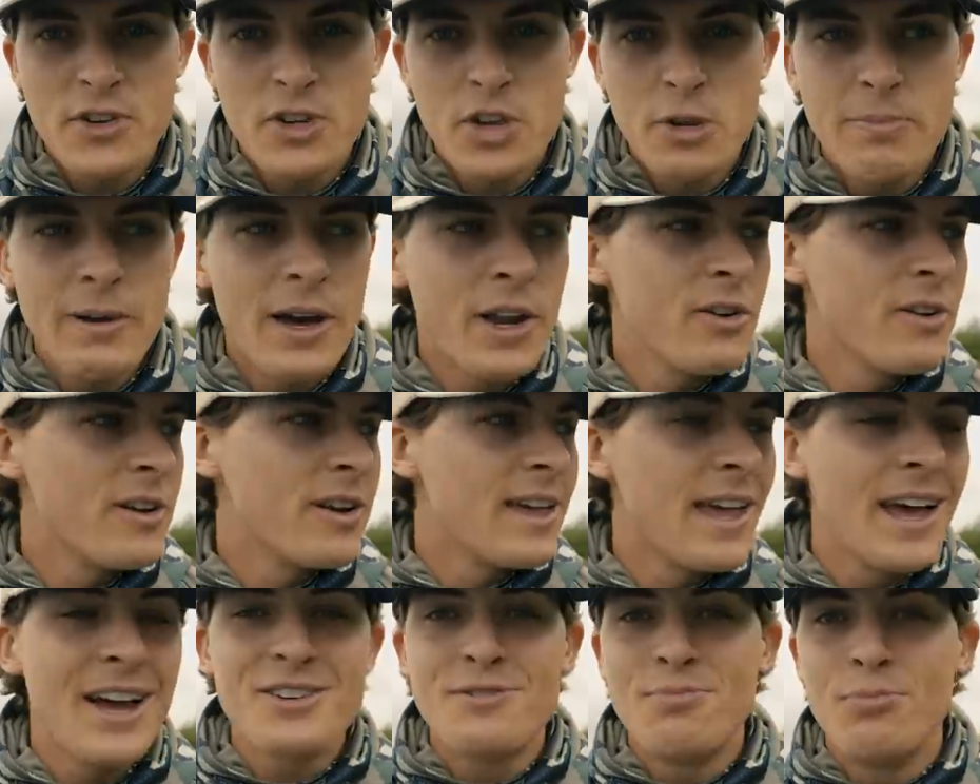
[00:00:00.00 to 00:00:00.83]
fishing better
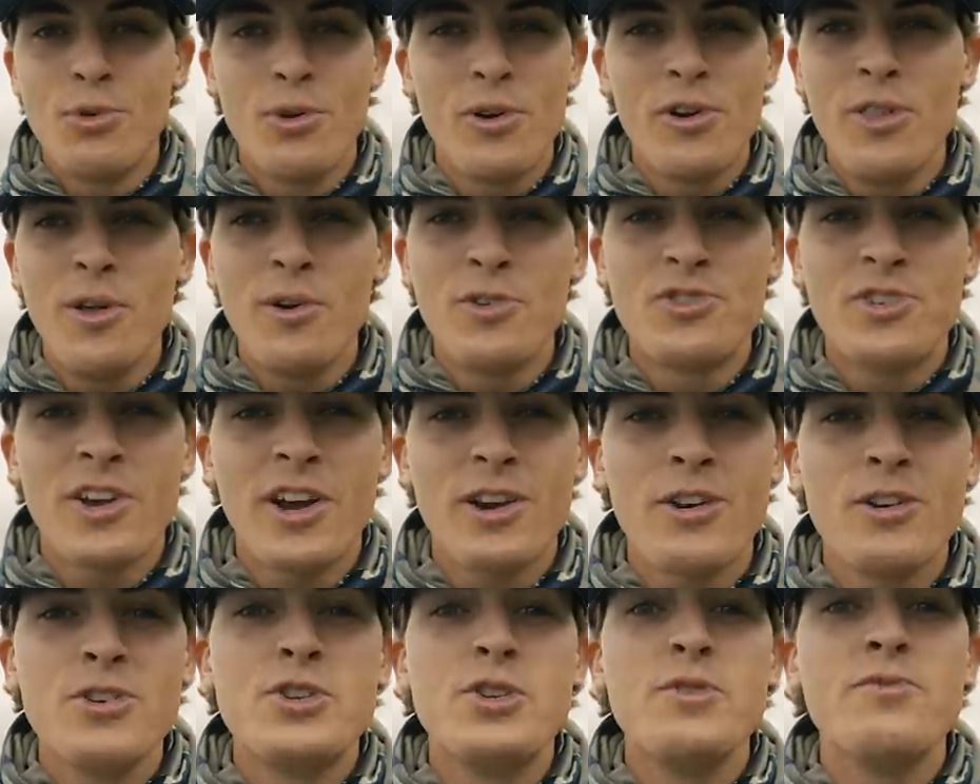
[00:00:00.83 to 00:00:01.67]
and catch more of those
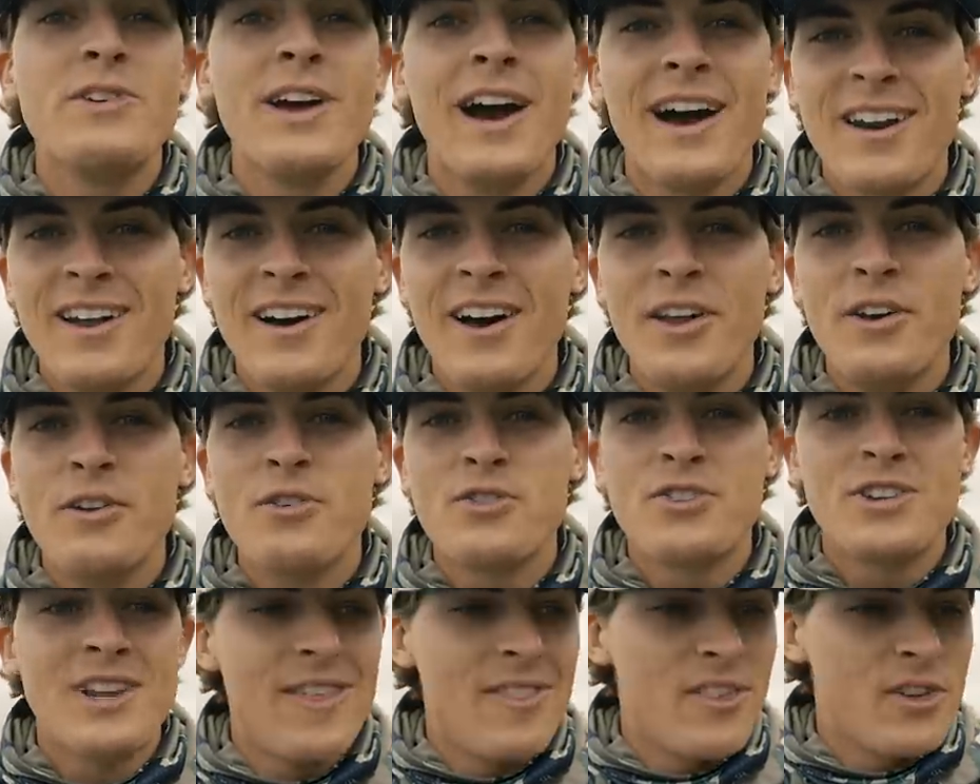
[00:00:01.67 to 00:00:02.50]
suckers, you've gotta
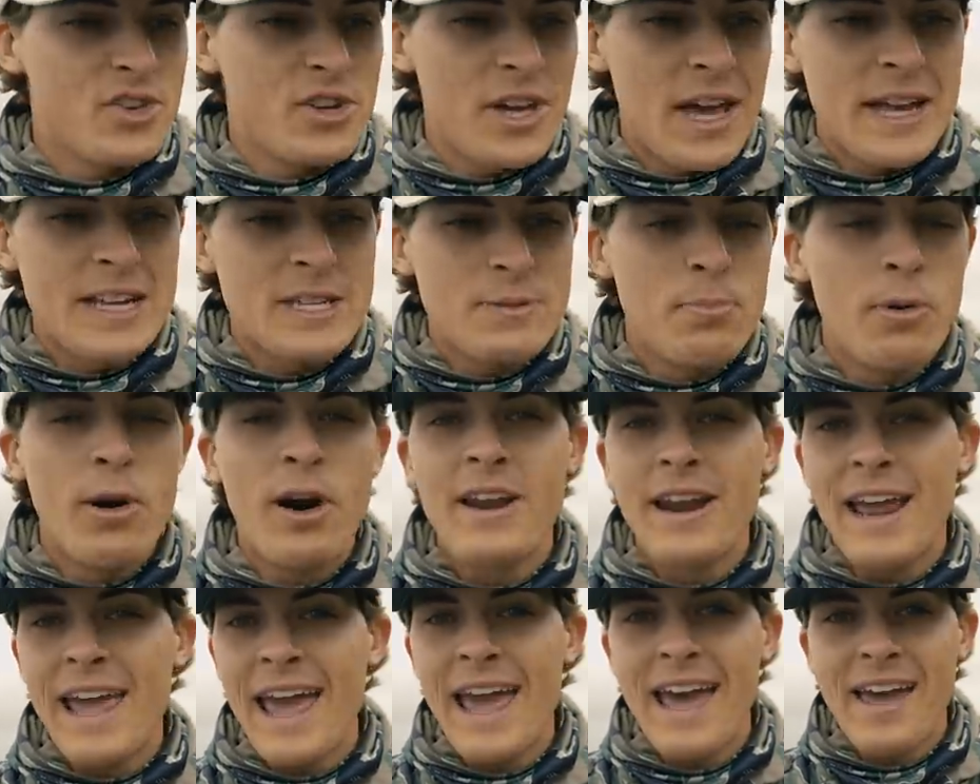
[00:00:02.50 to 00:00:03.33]
understand the shad
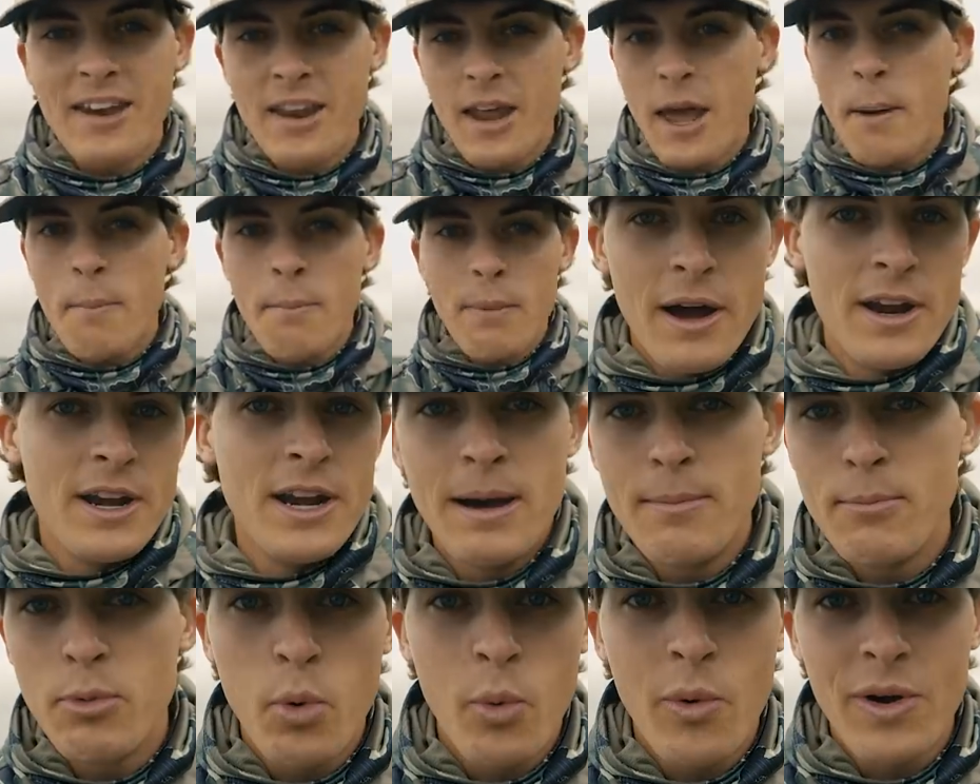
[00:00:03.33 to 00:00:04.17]
spawn and my
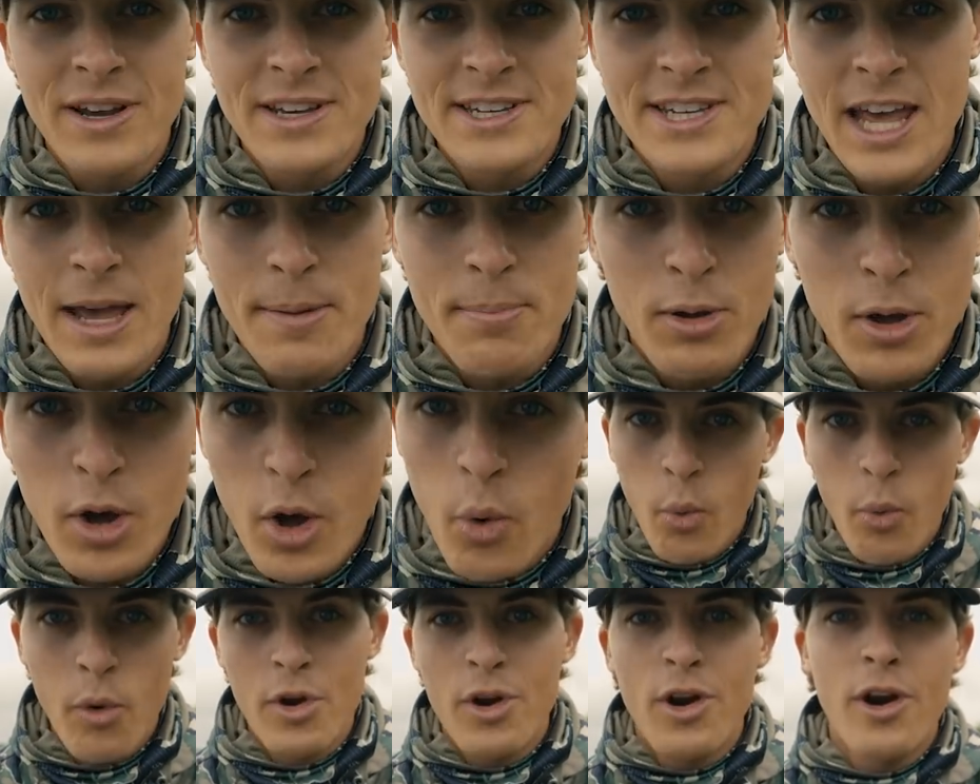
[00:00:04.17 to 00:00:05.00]
number one tip.
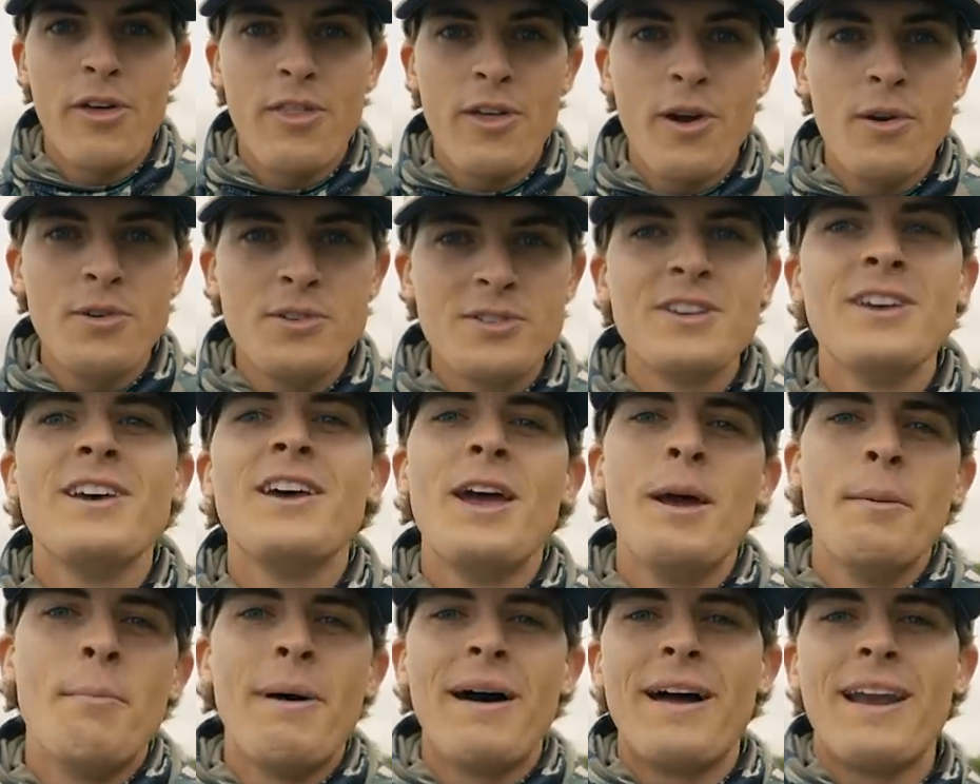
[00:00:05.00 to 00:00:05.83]
What are those?
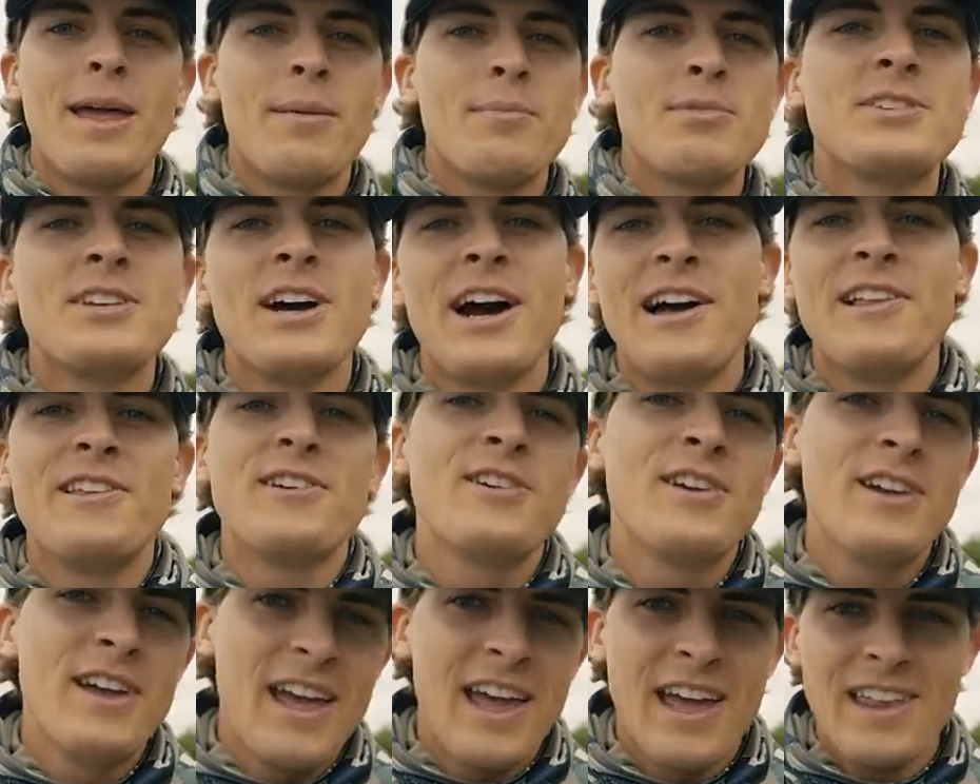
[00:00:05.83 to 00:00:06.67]
My name's
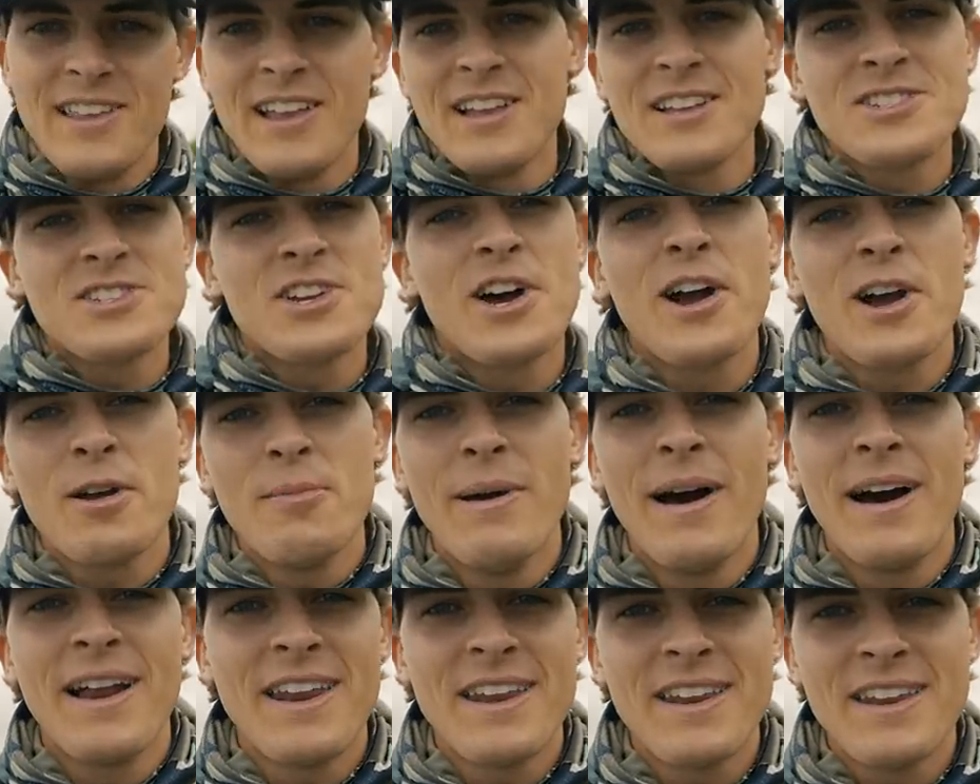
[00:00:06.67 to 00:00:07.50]
Tyler, and let's talk
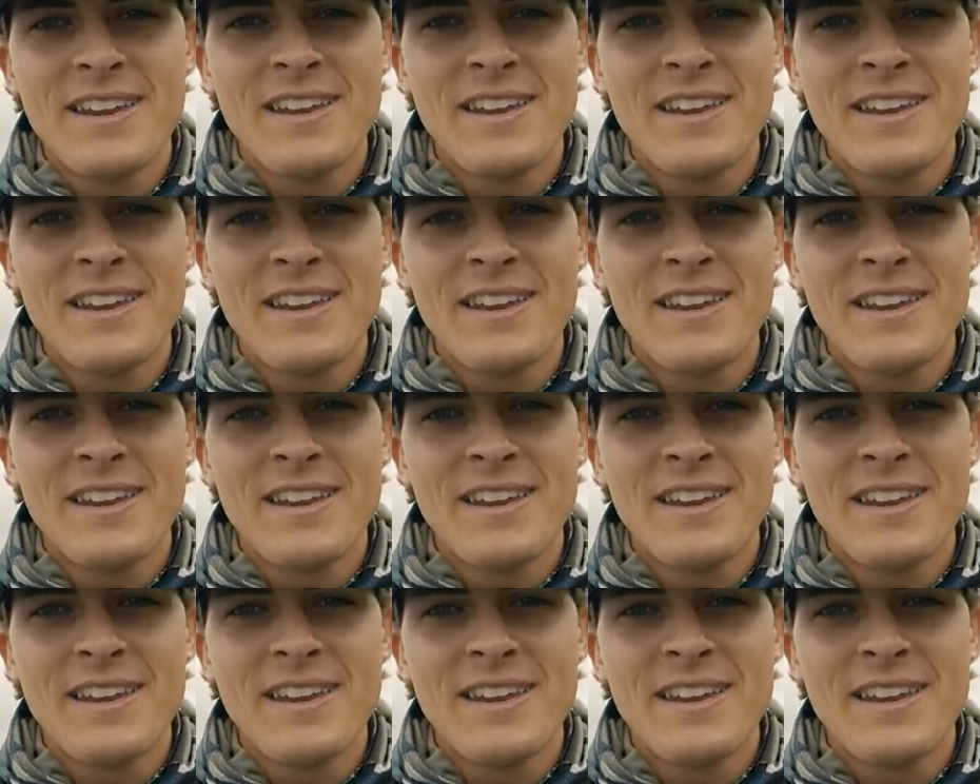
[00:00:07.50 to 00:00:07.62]
about it.